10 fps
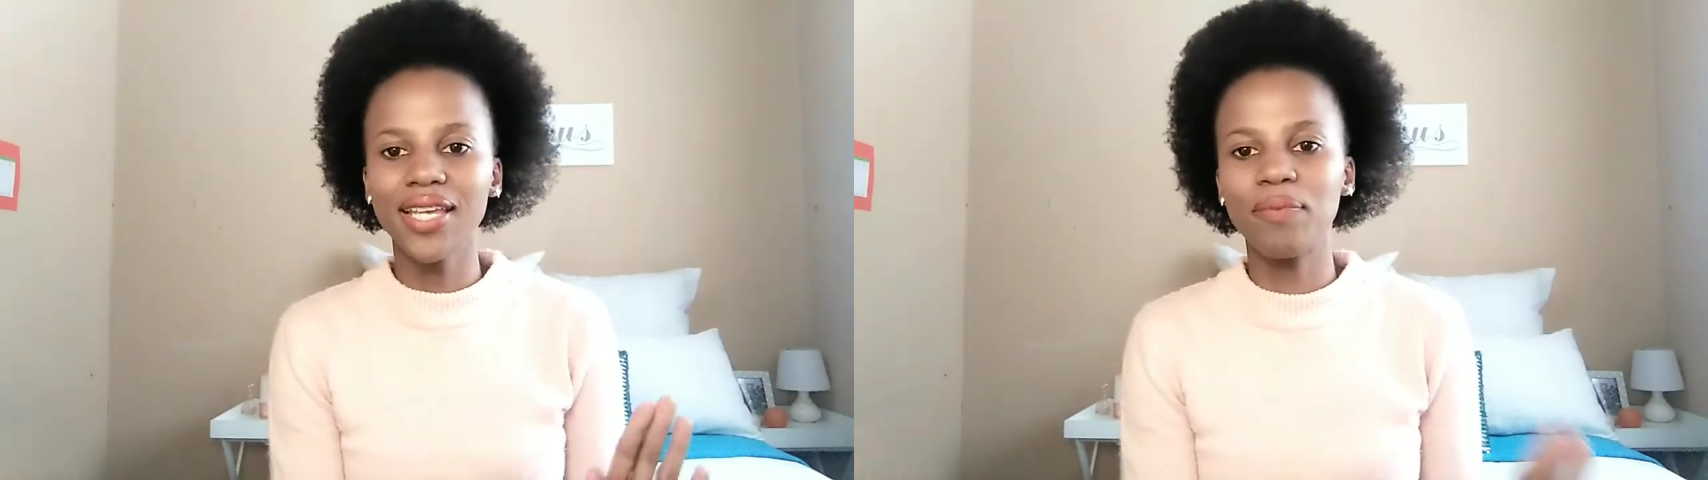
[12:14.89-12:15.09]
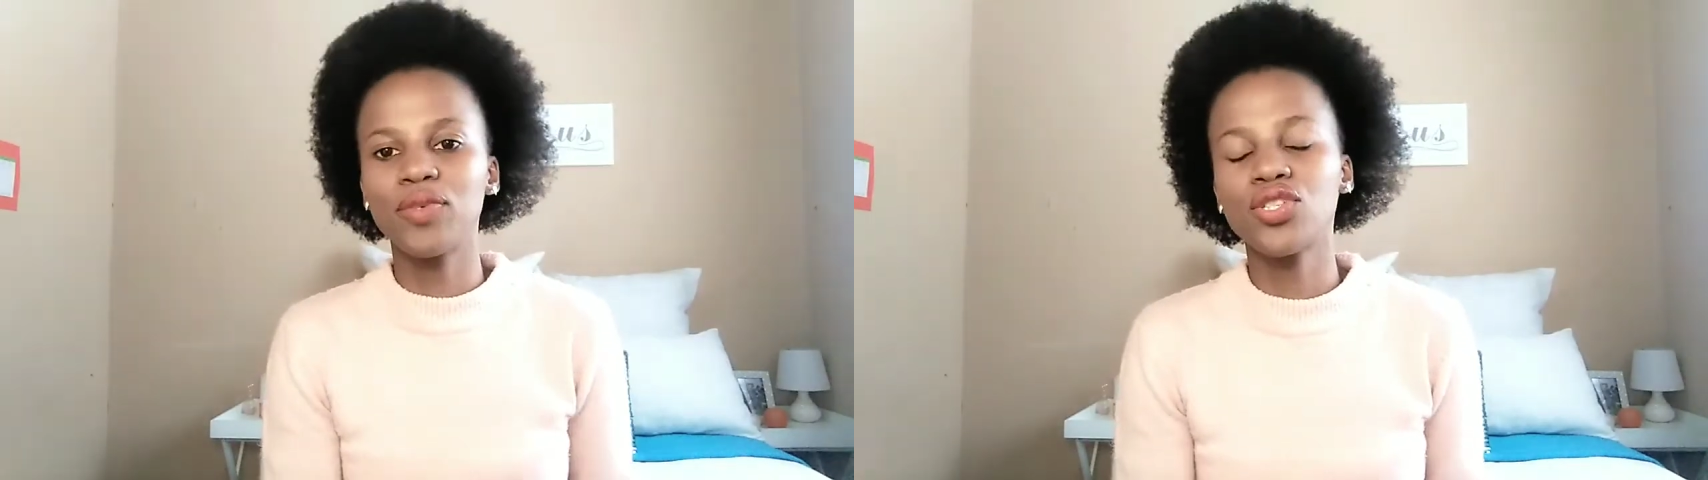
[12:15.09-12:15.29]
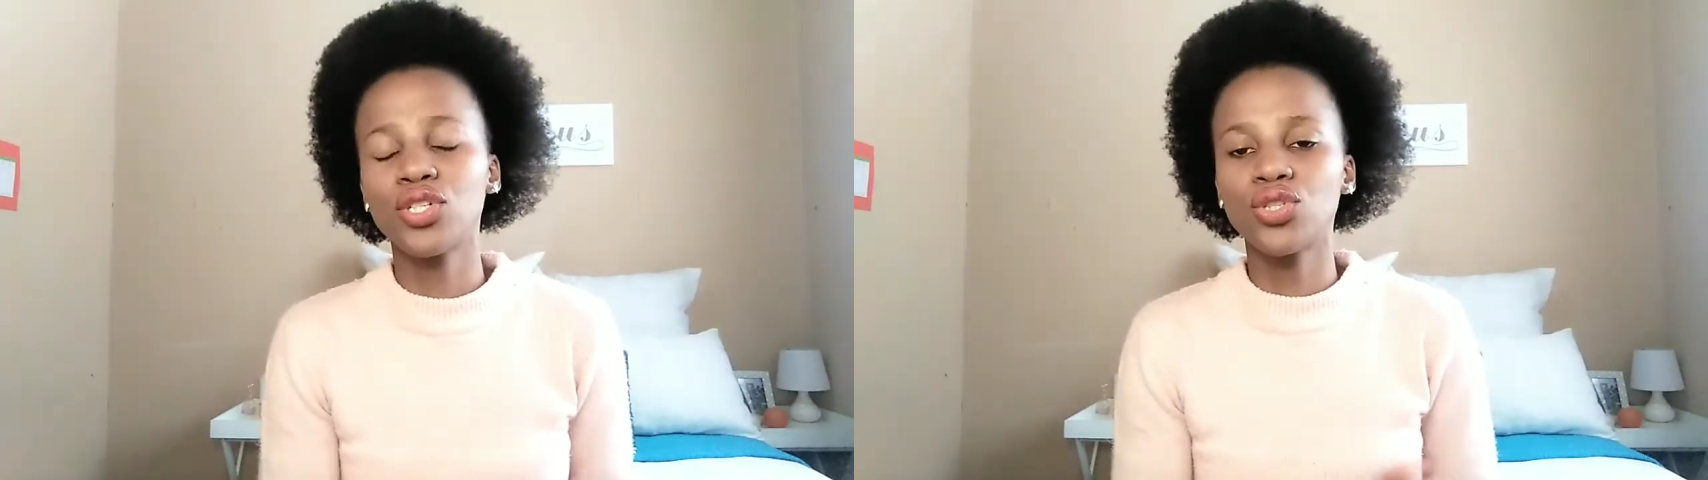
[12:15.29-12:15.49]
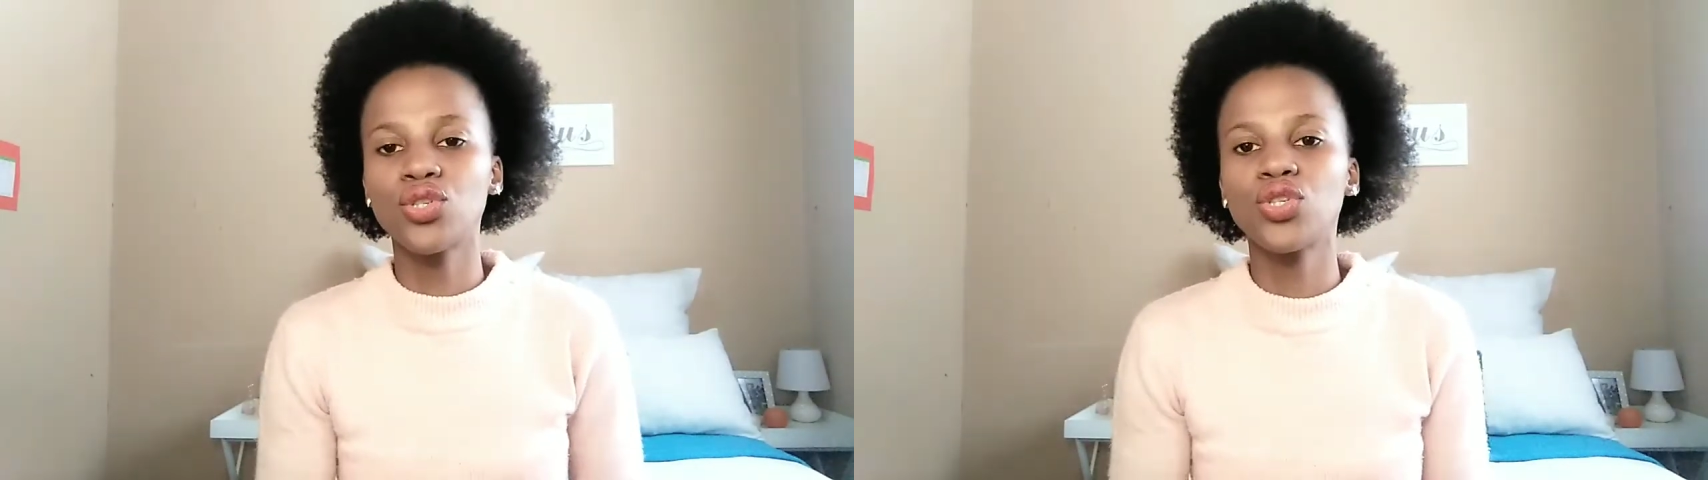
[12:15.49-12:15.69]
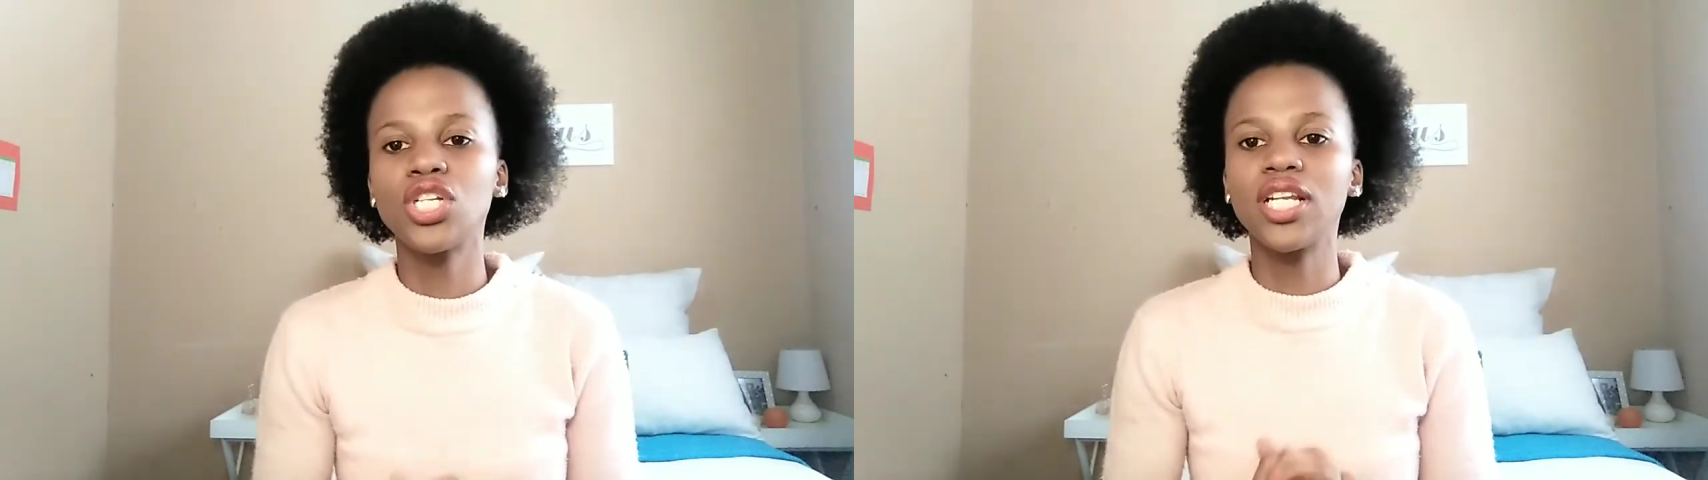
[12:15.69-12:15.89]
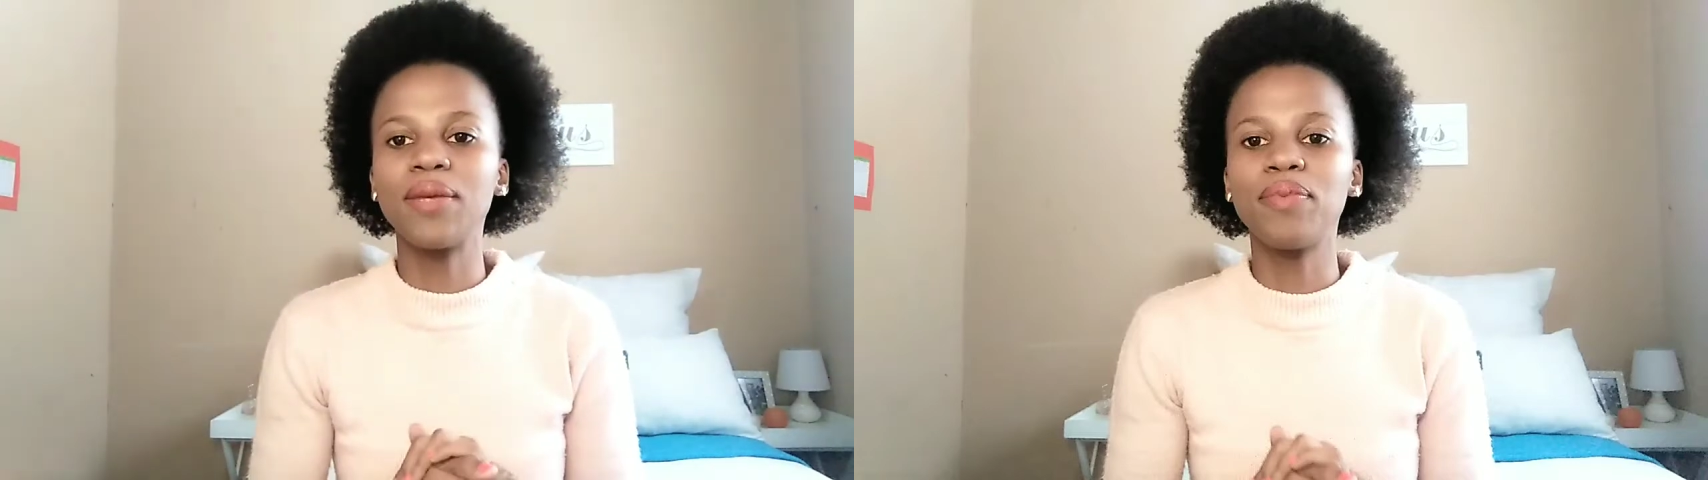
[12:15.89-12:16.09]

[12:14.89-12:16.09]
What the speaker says: a business totally.